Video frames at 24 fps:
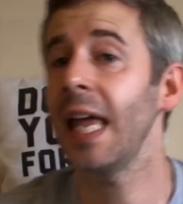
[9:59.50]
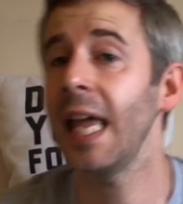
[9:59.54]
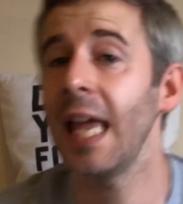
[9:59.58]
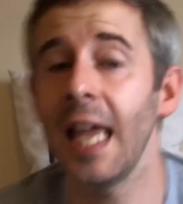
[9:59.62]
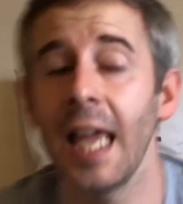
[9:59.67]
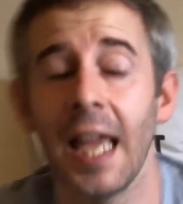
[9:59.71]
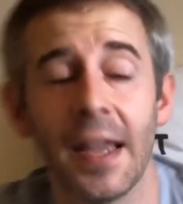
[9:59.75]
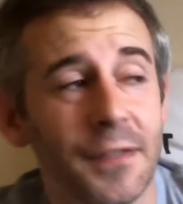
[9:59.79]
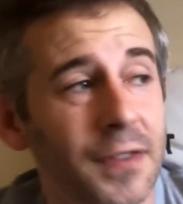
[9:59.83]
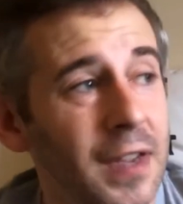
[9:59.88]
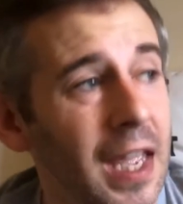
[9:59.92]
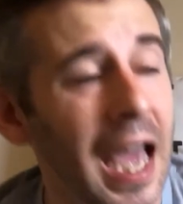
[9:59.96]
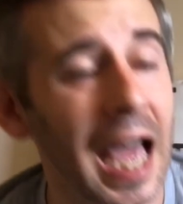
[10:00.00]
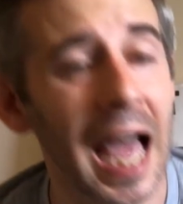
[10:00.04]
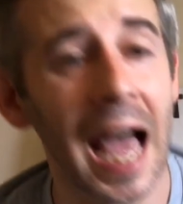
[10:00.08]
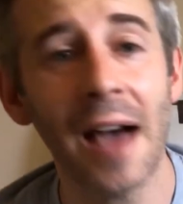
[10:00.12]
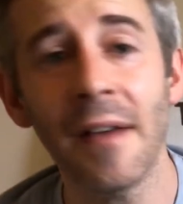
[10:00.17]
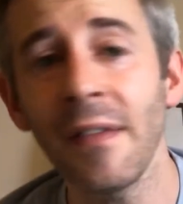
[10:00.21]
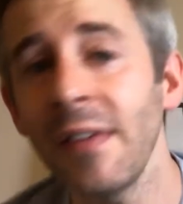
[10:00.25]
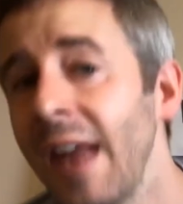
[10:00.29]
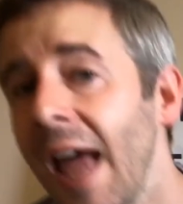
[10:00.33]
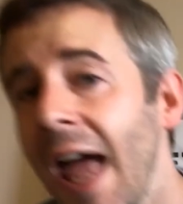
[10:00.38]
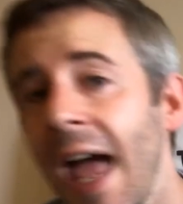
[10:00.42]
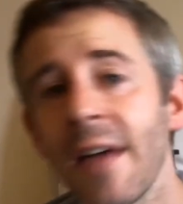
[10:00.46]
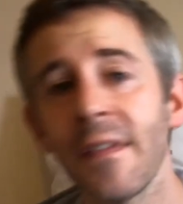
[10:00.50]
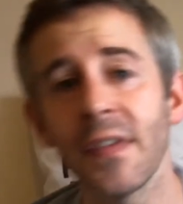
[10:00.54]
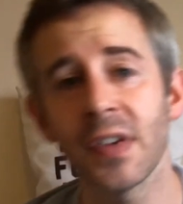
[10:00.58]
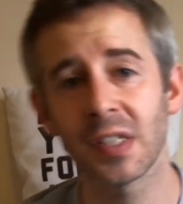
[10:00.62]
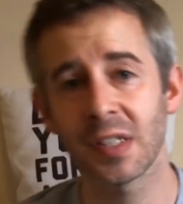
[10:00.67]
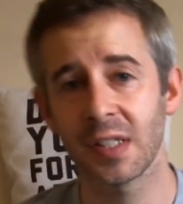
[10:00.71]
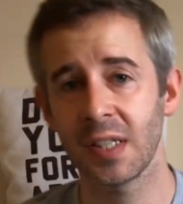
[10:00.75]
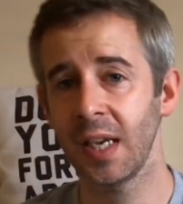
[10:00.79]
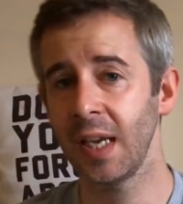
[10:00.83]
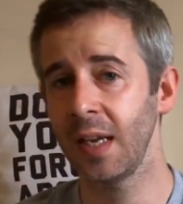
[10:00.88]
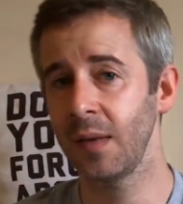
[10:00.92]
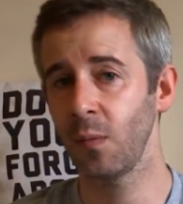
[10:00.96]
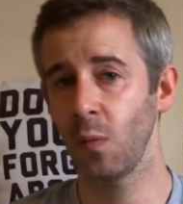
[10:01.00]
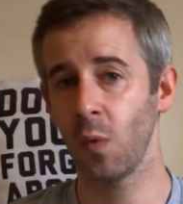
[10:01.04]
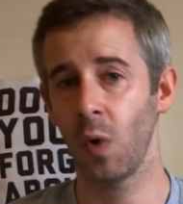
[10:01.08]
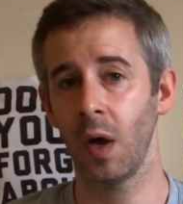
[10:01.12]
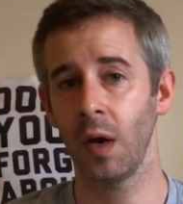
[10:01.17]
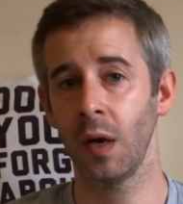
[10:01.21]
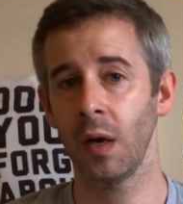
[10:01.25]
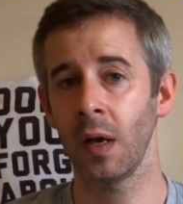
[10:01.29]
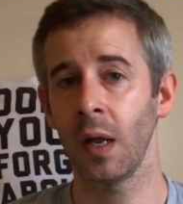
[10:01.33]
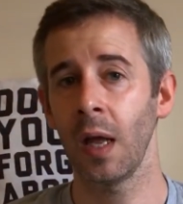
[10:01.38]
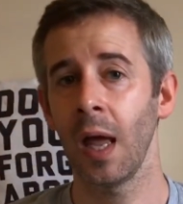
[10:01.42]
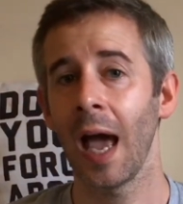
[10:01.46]
if you haven't ever seen
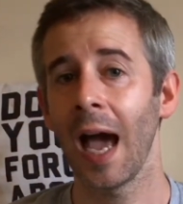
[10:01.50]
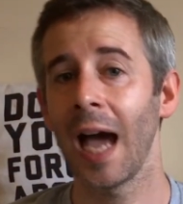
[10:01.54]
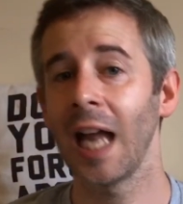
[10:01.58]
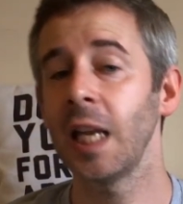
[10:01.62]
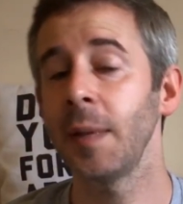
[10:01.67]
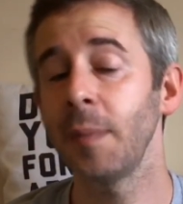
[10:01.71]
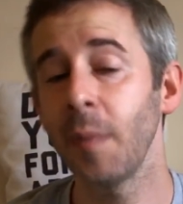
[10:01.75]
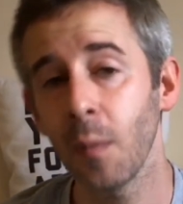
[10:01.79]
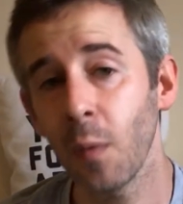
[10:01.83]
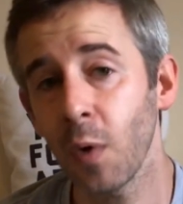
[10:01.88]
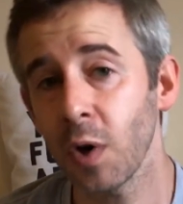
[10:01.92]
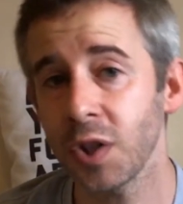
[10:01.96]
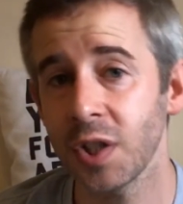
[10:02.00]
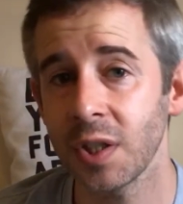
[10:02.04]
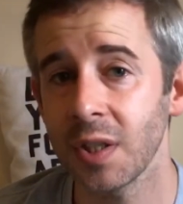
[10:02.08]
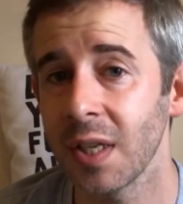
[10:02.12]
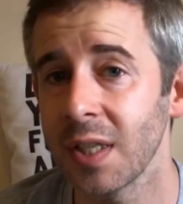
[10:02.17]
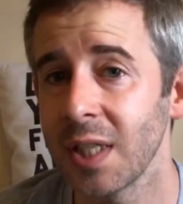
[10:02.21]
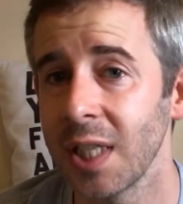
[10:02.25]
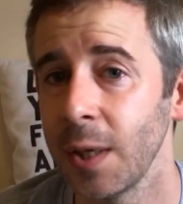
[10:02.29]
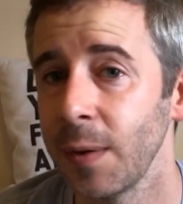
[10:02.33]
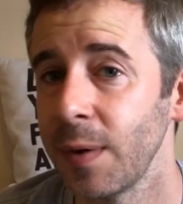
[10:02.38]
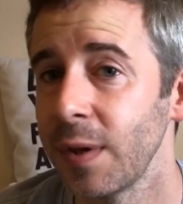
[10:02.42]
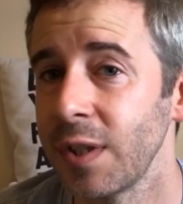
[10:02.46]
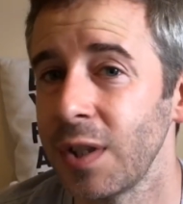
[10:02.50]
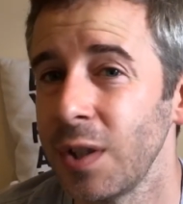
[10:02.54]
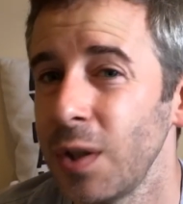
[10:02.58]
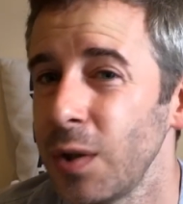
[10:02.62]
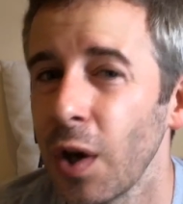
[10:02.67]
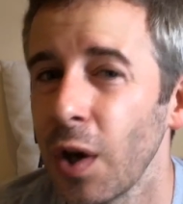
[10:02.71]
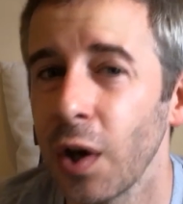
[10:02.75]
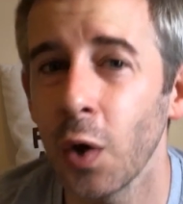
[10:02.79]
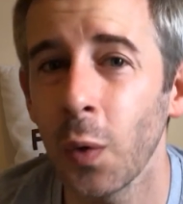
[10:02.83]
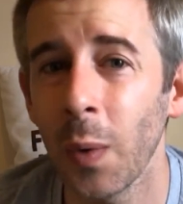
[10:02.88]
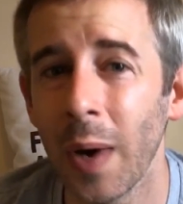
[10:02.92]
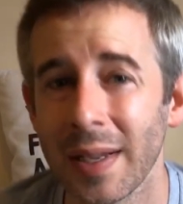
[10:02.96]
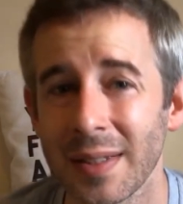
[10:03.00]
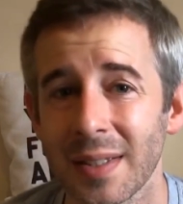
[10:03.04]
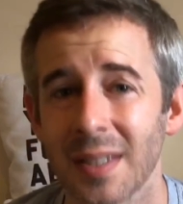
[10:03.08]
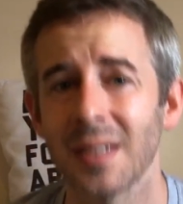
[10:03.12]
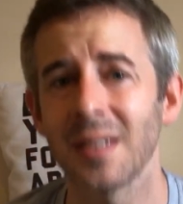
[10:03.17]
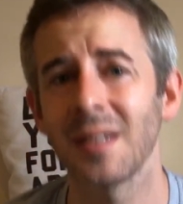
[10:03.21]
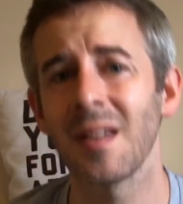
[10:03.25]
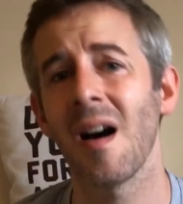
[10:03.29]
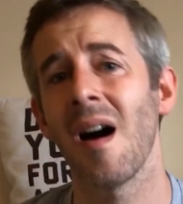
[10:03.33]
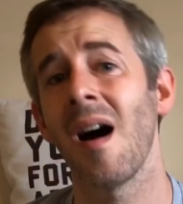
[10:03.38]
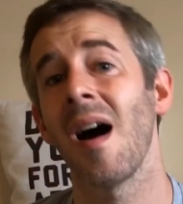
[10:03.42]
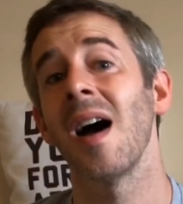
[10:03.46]
one and you've been watching this series and know where to
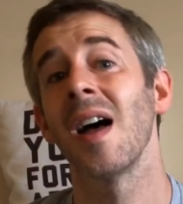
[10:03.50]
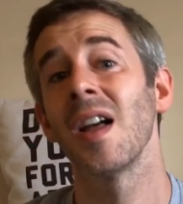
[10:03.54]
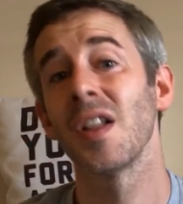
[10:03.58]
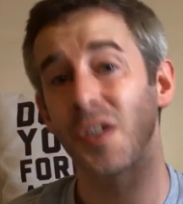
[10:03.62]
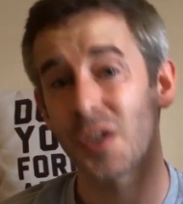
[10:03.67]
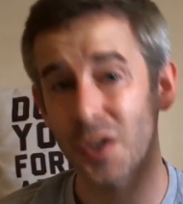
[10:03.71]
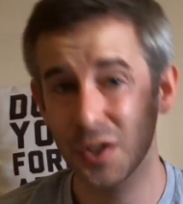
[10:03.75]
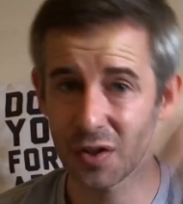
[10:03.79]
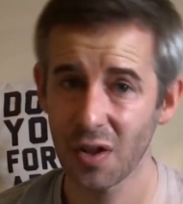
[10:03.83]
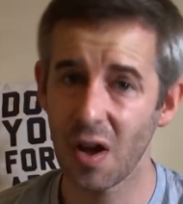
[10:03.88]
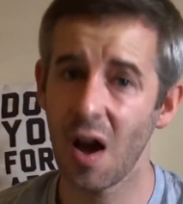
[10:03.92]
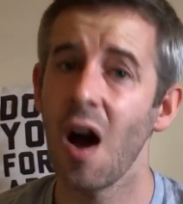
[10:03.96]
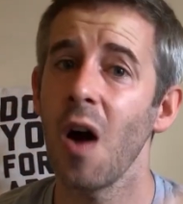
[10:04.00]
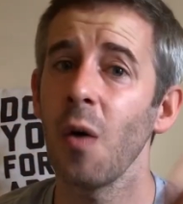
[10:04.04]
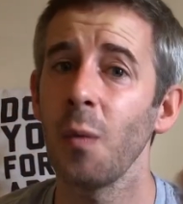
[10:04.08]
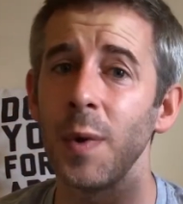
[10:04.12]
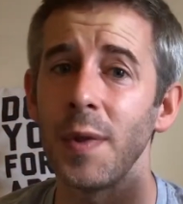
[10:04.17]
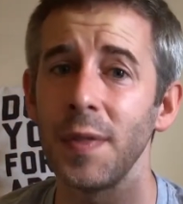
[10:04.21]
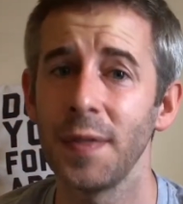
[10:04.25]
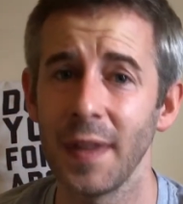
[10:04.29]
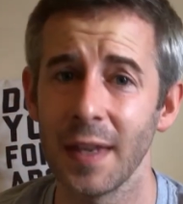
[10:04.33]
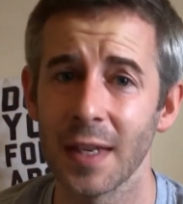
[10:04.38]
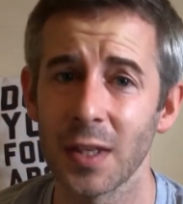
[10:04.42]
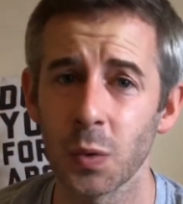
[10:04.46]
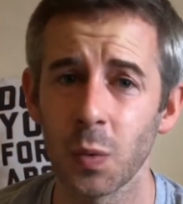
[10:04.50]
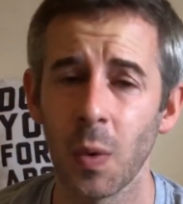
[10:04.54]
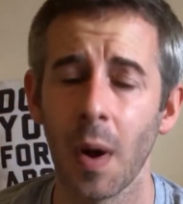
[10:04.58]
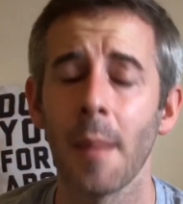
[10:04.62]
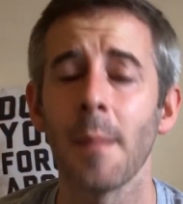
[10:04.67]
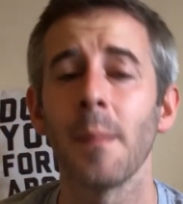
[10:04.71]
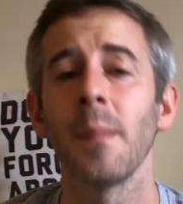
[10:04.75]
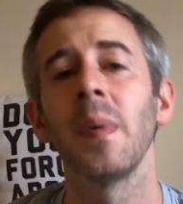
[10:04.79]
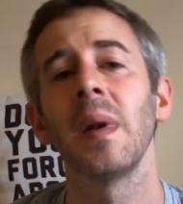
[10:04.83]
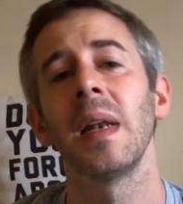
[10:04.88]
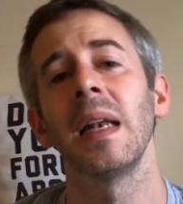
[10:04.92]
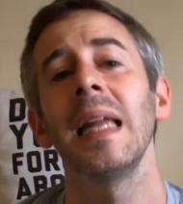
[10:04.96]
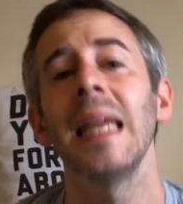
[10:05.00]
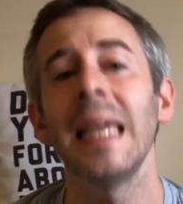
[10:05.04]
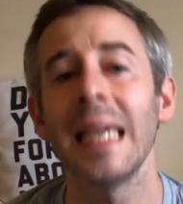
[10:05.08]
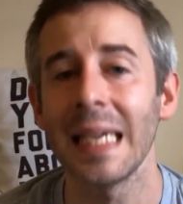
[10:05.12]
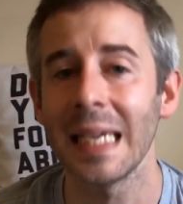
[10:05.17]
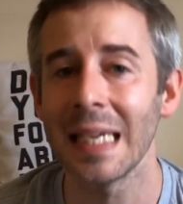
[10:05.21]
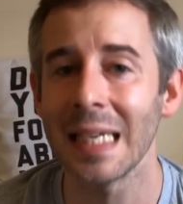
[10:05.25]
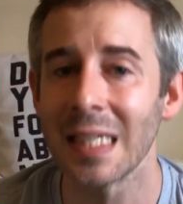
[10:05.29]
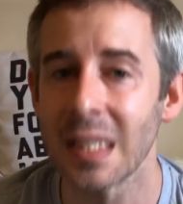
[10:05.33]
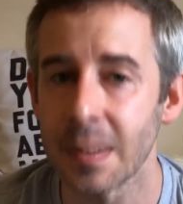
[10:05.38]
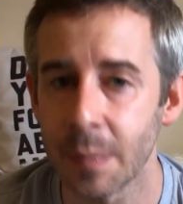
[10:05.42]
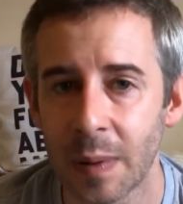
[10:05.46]
start, start with this one,
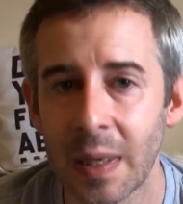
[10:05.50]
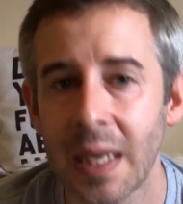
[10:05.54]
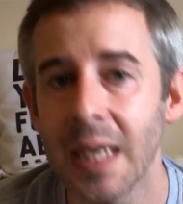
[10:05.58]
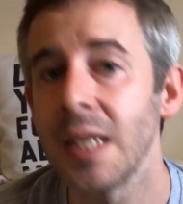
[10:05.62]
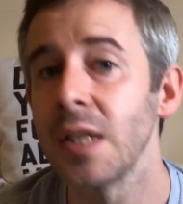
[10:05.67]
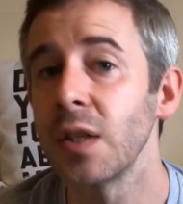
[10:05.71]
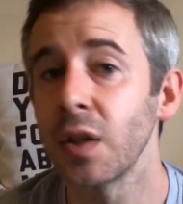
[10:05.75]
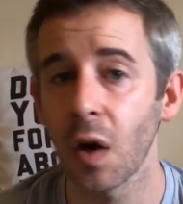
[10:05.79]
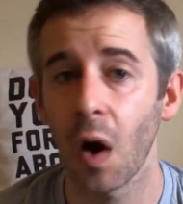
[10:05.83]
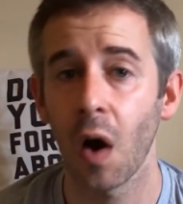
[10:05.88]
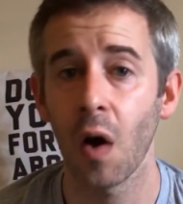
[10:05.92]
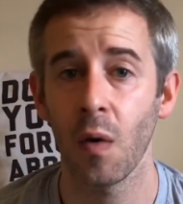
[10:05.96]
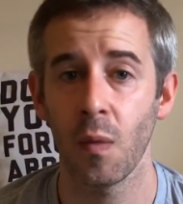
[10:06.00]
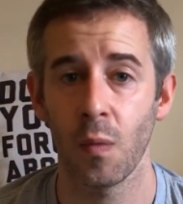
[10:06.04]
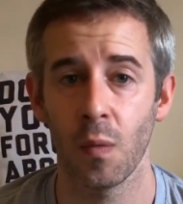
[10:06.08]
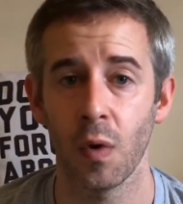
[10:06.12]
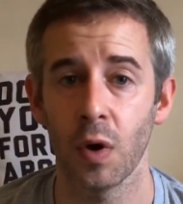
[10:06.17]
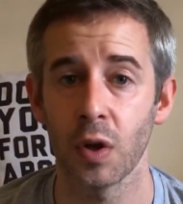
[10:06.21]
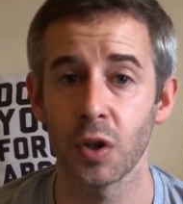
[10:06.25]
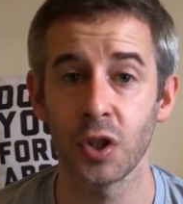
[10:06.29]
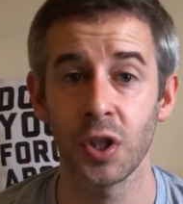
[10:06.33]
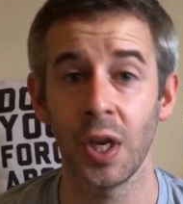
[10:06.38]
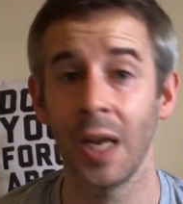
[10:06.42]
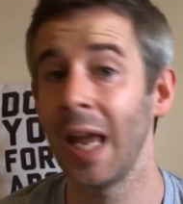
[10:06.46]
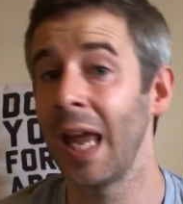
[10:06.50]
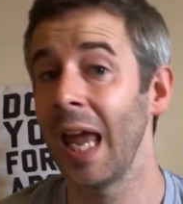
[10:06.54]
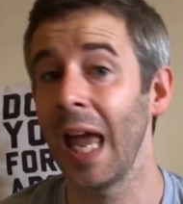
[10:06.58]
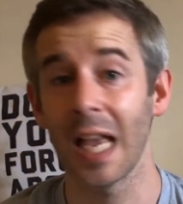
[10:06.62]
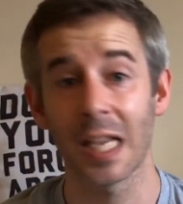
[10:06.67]
please. Please go and watch it.